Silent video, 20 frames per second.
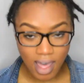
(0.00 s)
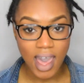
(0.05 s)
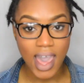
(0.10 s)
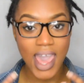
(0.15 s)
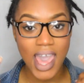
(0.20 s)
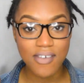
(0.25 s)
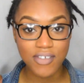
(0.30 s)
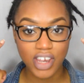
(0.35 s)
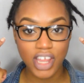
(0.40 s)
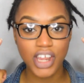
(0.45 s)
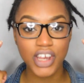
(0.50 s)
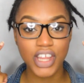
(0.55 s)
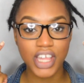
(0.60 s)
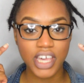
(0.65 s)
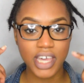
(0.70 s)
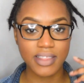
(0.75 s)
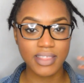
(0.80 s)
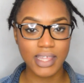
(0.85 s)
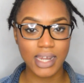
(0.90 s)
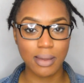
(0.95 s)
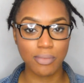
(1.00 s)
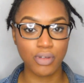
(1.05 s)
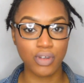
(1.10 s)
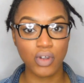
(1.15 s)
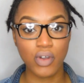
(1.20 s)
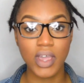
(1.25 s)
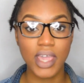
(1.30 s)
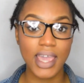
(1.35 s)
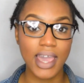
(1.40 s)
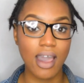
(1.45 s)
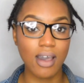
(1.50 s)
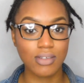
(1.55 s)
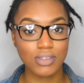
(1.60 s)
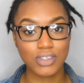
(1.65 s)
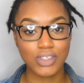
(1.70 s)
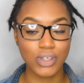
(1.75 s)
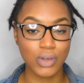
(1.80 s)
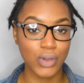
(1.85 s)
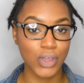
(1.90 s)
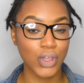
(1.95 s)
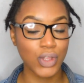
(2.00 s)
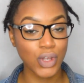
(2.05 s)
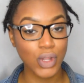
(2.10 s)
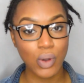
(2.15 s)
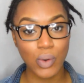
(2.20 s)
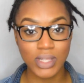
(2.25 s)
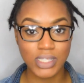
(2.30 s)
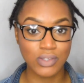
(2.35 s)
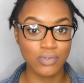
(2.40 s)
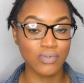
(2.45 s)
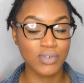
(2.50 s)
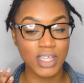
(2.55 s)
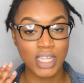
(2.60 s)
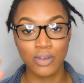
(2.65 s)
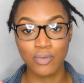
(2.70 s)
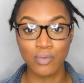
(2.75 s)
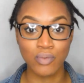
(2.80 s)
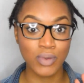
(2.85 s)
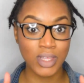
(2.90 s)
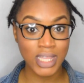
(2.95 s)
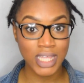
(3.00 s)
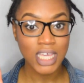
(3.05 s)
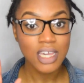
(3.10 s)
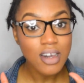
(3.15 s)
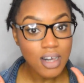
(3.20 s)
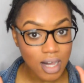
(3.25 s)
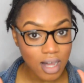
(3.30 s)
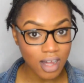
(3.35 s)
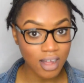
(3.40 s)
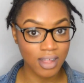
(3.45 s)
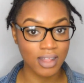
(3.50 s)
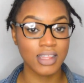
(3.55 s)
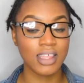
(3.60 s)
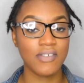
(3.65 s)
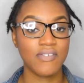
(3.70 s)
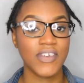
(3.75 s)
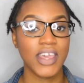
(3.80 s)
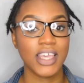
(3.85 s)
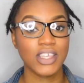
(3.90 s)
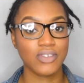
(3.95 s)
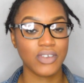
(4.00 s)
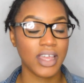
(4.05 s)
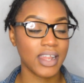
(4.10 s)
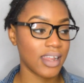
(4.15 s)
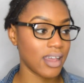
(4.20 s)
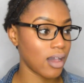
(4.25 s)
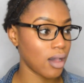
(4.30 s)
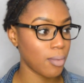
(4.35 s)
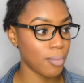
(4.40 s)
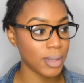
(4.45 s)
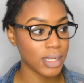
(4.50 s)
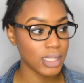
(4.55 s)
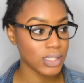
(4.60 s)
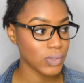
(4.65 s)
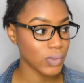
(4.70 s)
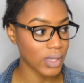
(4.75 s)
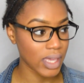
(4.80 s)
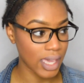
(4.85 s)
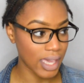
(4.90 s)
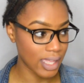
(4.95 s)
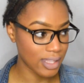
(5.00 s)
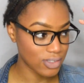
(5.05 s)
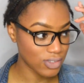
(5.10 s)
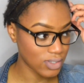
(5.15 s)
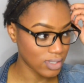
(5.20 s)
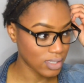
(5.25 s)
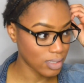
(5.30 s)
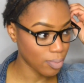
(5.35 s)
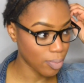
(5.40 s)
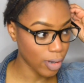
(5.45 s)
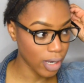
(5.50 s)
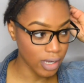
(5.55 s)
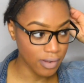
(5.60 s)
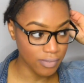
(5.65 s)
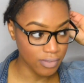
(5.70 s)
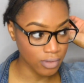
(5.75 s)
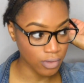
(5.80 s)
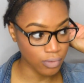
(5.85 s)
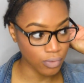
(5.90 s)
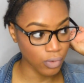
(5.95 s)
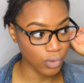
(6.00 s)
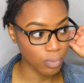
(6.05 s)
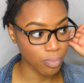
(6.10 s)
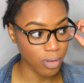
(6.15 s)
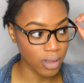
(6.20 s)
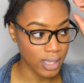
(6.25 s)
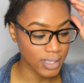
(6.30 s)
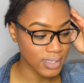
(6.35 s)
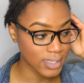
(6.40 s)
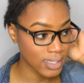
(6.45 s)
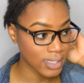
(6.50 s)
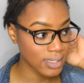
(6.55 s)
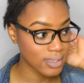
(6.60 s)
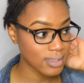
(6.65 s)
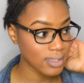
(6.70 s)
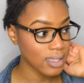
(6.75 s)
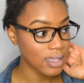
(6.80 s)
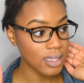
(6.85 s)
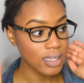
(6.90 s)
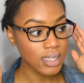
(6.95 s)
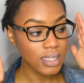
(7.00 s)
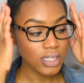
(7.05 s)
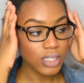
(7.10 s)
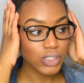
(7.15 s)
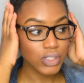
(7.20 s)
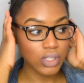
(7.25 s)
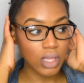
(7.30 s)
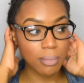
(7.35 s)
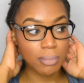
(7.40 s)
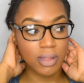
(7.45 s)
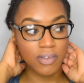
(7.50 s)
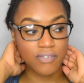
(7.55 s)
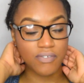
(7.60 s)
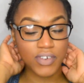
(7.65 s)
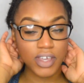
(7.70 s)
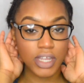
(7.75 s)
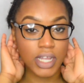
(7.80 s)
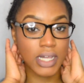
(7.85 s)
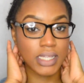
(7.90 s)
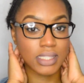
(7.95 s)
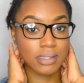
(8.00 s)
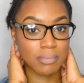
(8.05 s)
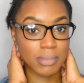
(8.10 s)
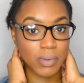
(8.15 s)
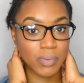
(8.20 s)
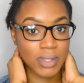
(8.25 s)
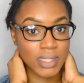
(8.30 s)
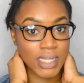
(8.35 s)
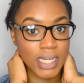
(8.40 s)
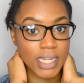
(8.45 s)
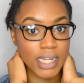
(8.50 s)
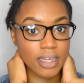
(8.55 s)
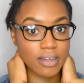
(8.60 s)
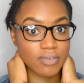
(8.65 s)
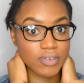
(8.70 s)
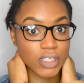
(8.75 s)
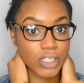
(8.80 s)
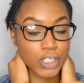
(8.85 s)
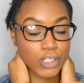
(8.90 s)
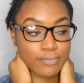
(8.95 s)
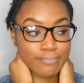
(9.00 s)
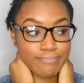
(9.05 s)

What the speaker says: an undercut that I'm growing out. So you know it's in a really ugly phase right now, but it's okay. It's just a part of the growth process. So I'm going to figure out something with that after.